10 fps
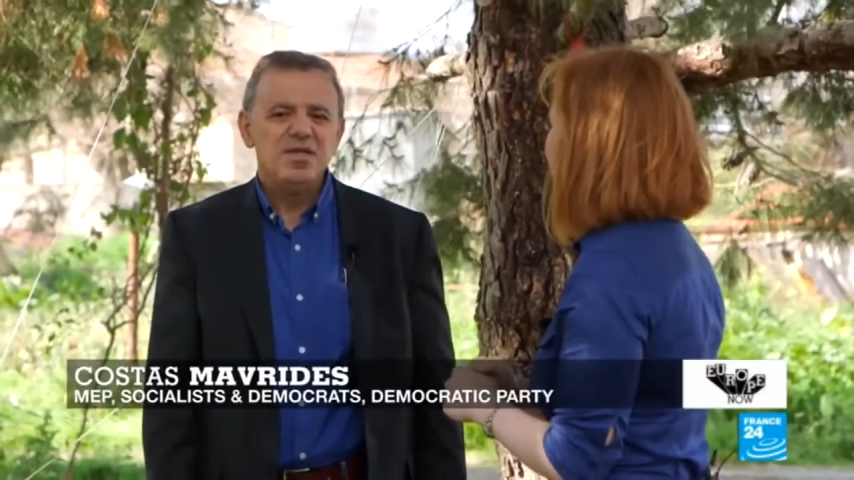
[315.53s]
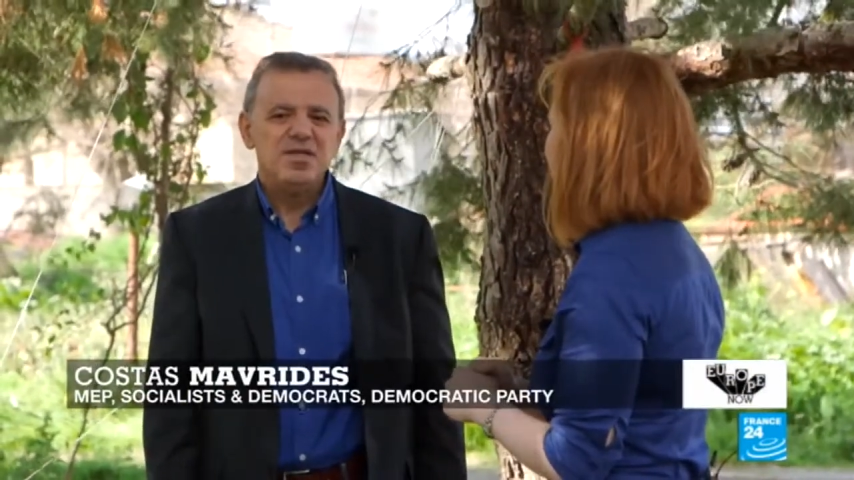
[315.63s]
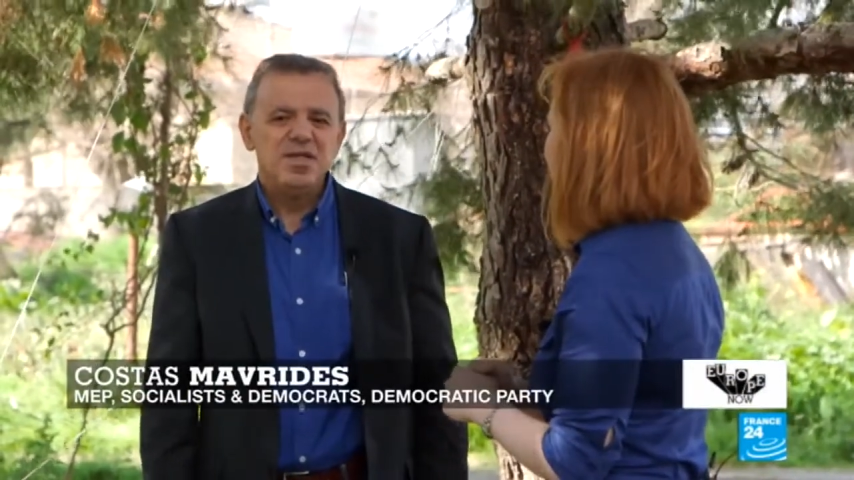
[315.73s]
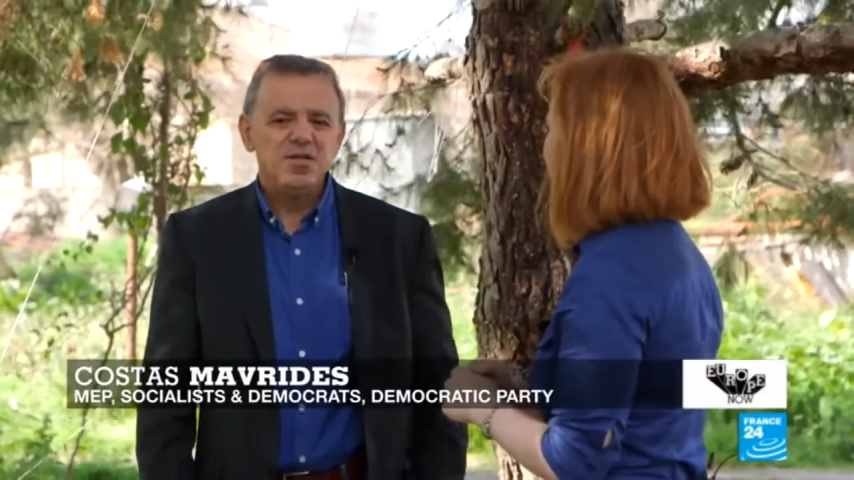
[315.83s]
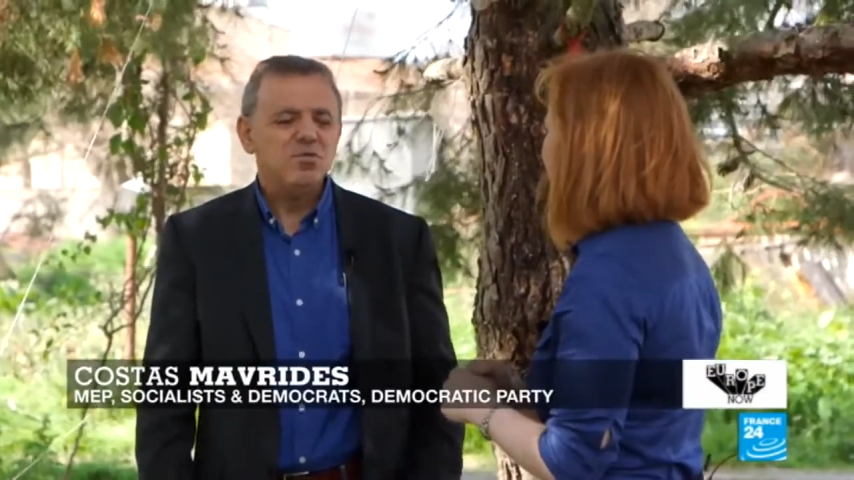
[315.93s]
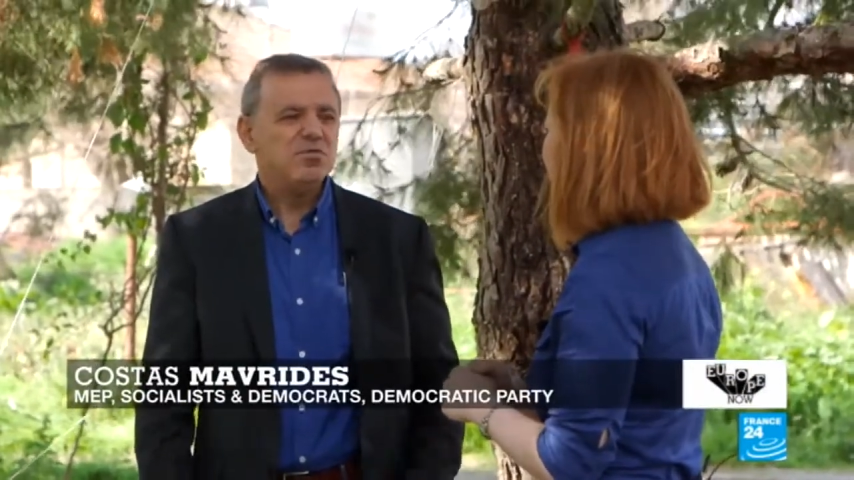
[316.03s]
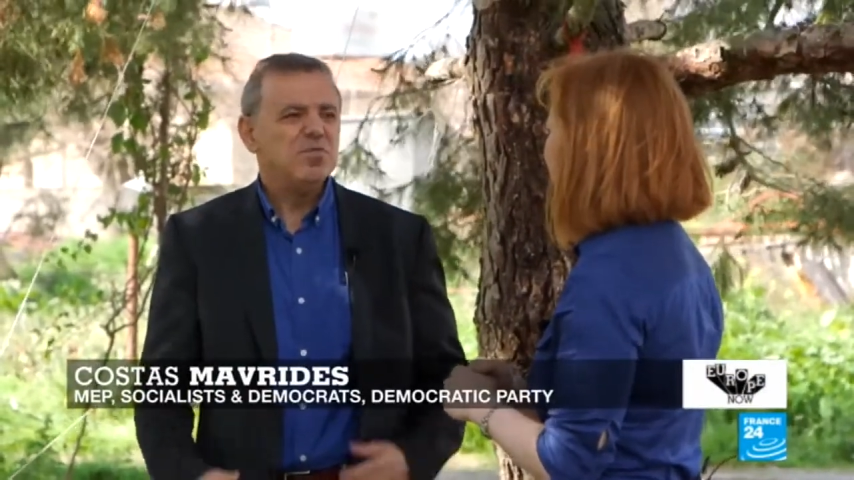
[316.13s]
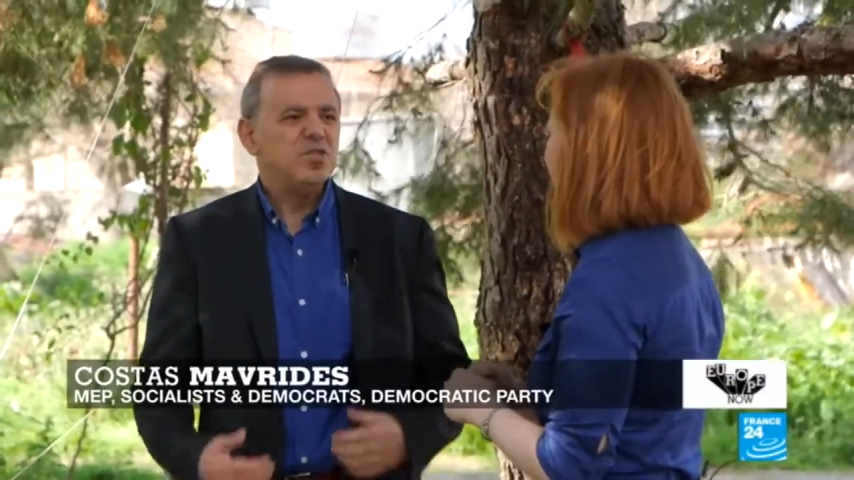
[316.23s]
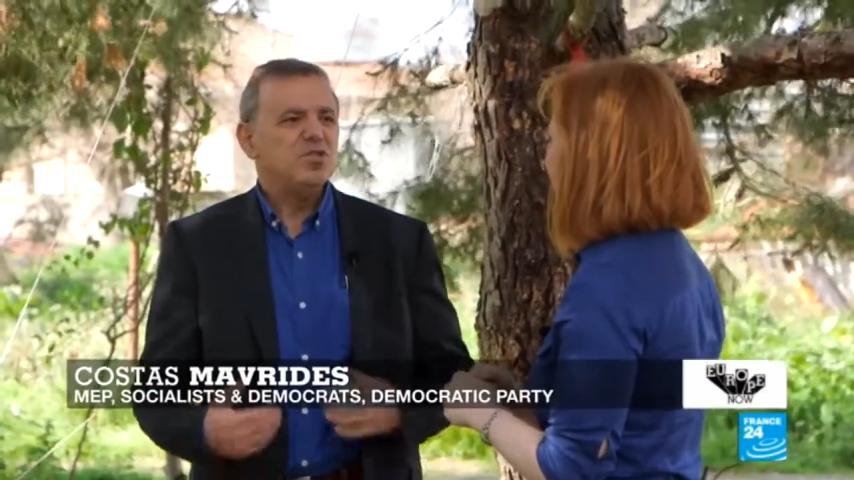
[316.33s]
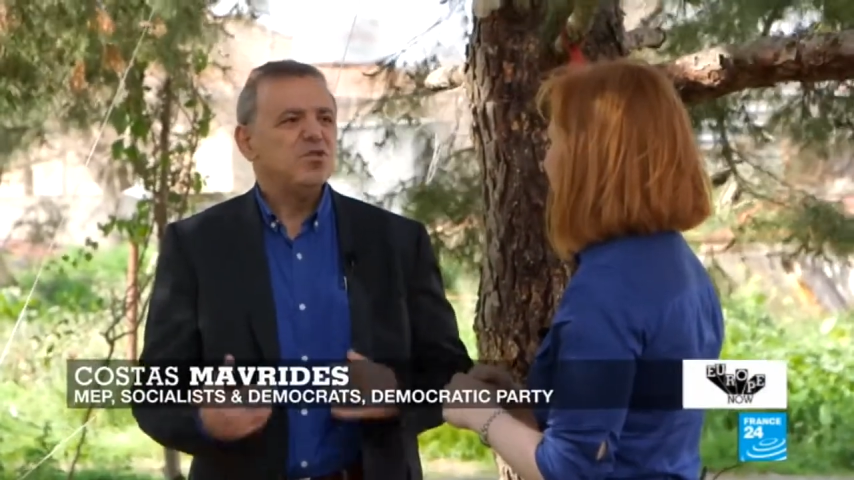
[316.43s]
cannot
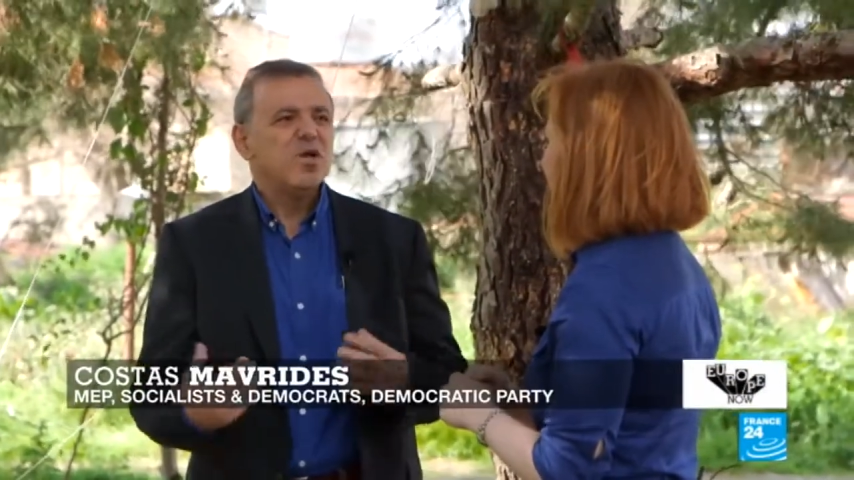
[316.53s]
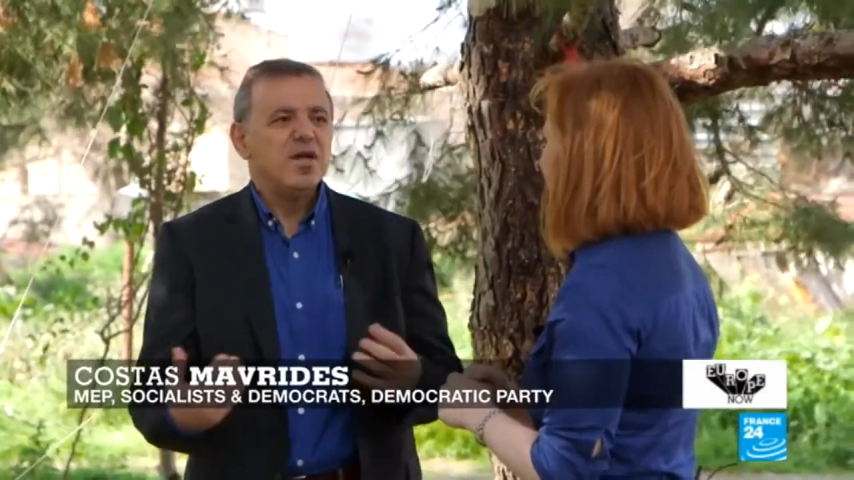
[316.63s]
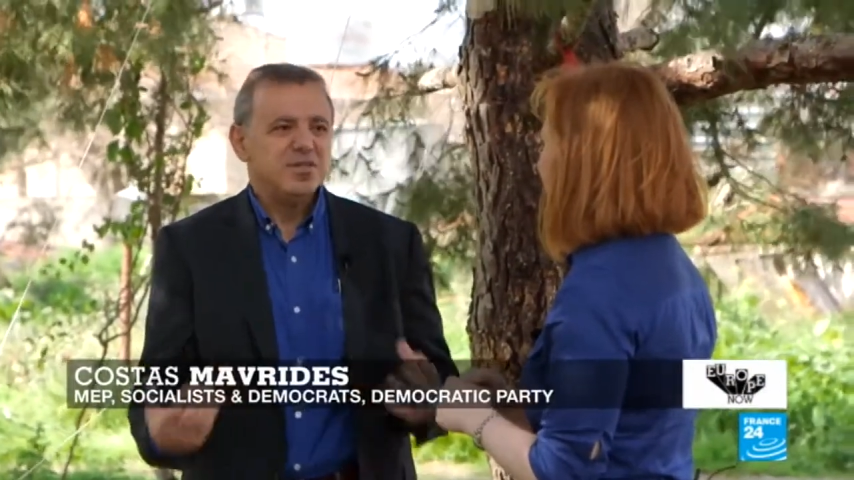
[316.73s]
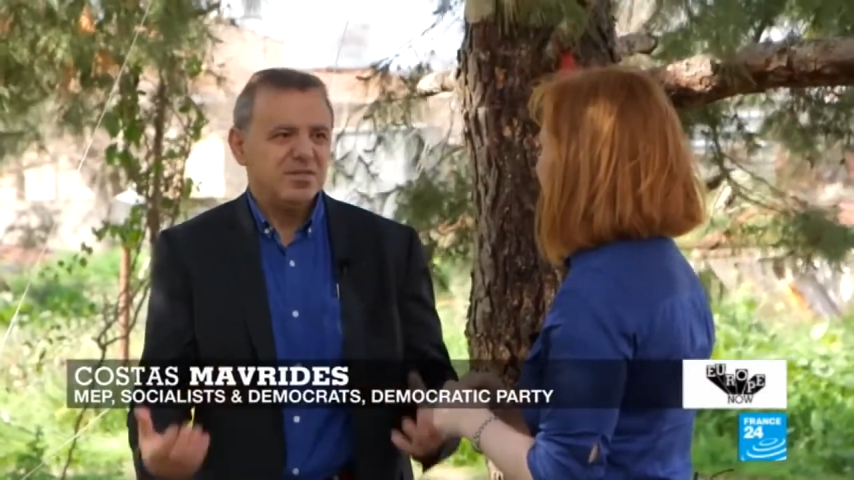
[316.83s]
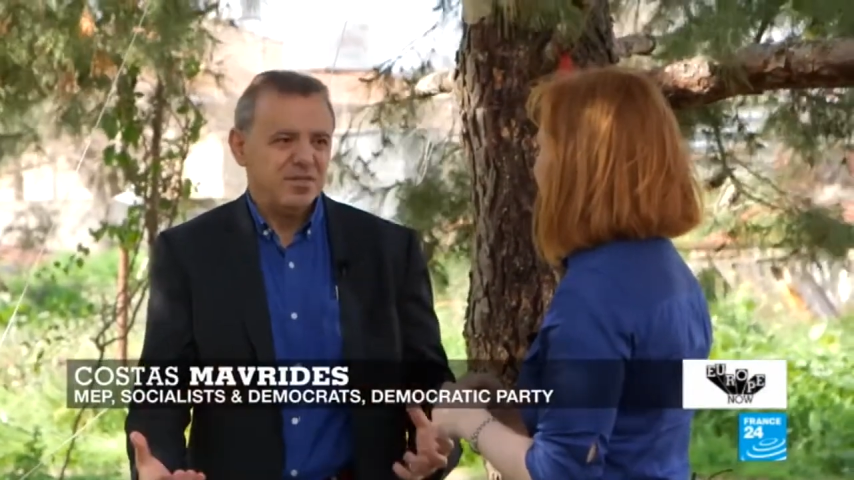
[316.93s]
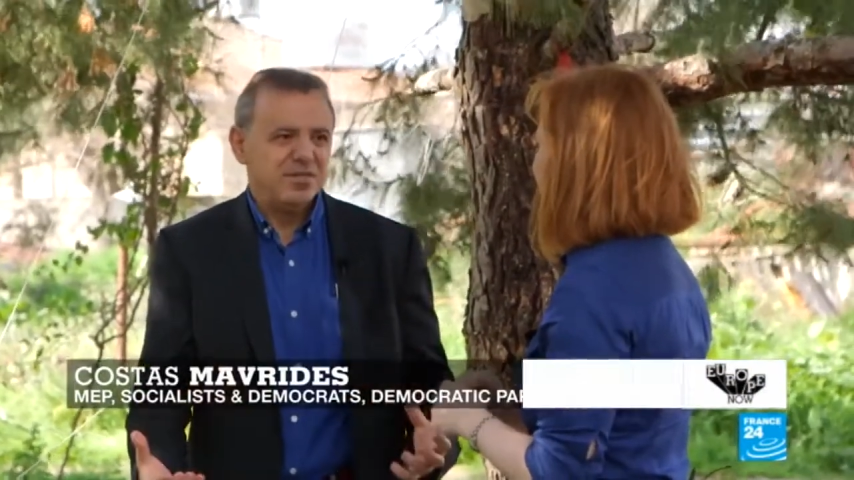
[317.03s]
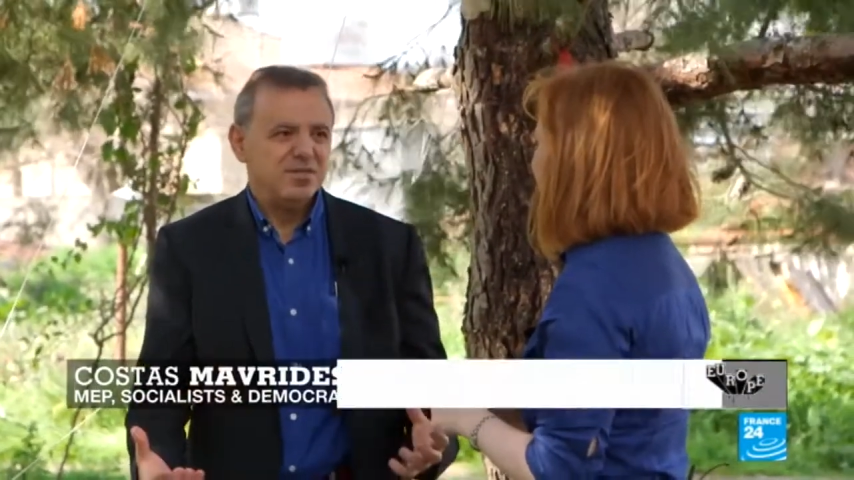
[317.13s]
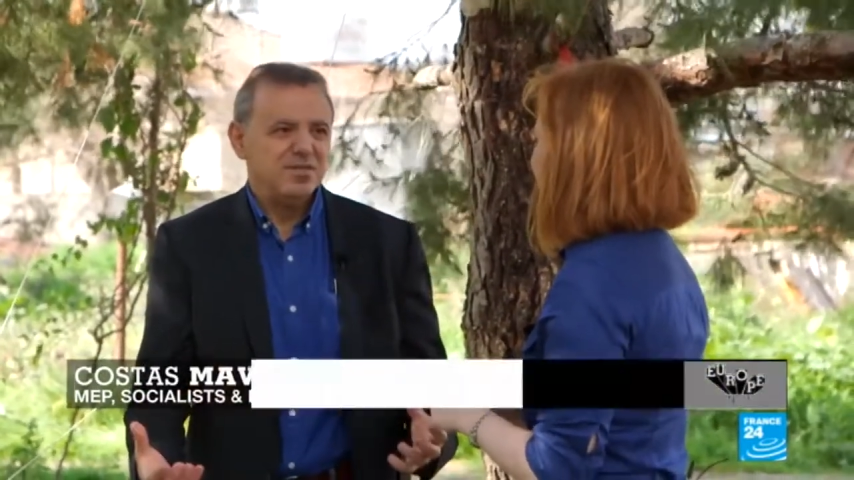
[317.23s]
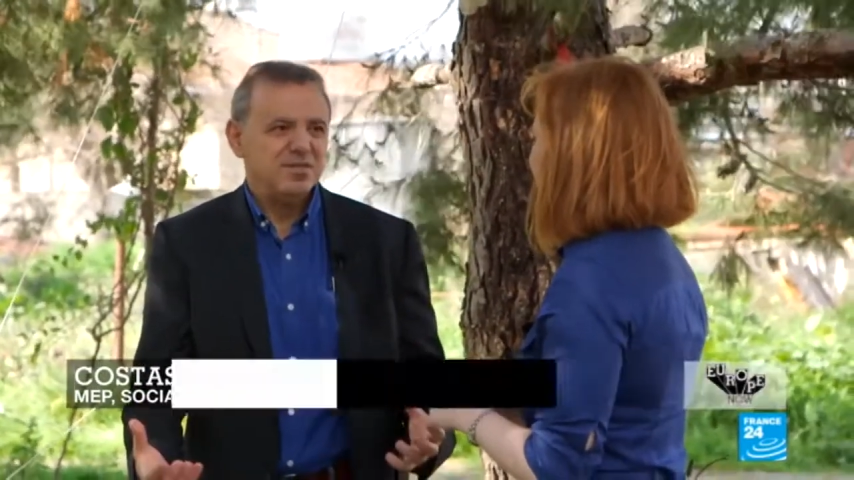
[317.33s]
be trusted.